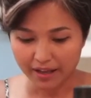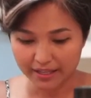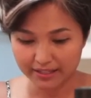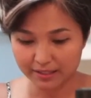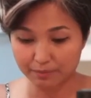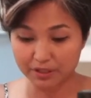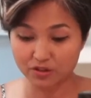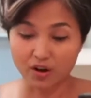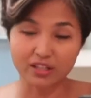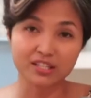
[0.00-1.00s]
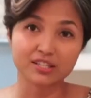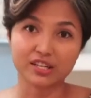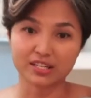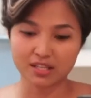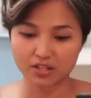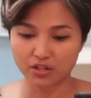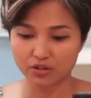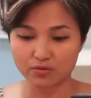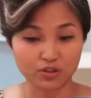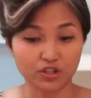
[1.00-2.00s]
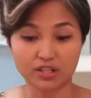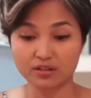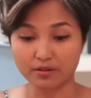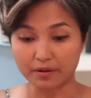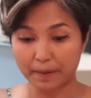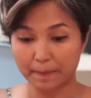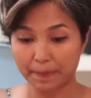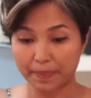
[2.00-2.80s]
it's been strongly suggested to use just either